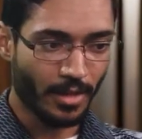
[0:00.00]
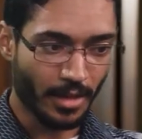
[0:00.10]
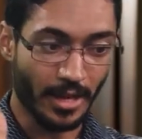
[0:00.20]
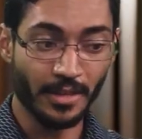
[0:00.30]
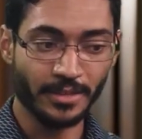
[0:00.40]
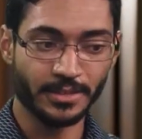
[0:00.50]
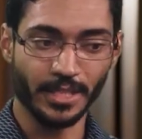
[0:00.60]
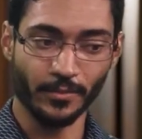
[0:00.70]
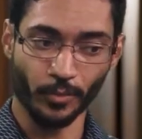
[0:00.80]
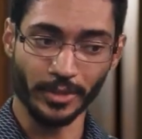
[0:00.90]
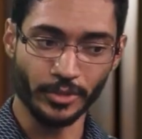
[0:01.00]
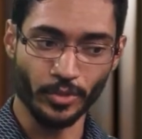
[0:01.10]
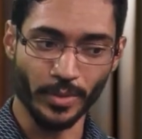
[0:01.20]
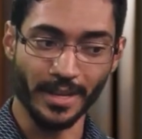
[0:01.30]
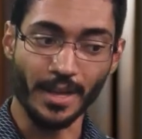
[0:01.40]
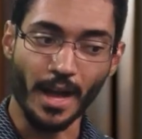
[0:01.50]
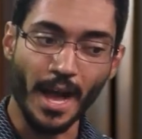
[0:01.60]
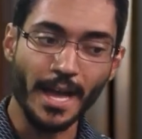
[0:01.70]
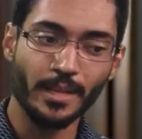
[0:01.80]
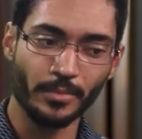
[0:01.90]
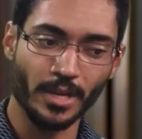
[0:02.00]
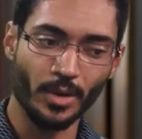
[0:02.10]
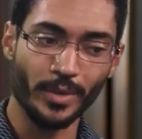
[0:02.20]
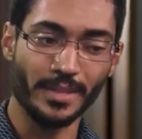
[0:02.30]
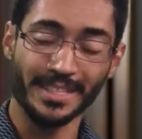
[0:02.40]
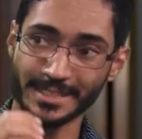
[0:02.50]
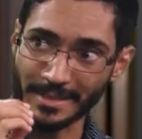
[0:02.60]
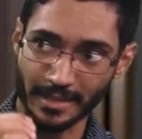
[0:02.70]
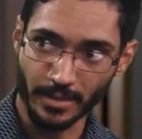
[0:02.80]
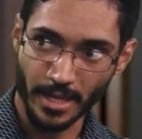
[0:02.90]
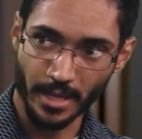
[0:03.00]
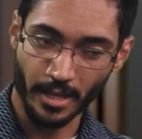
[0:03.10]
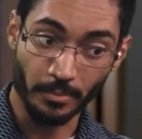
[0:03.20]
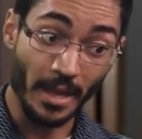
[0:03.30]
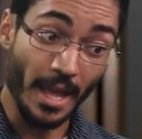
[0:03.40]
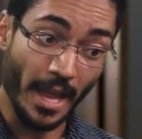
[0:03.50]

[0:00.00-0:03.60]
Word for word: In Isaiah 42 8, I am Yahweh, that is my name,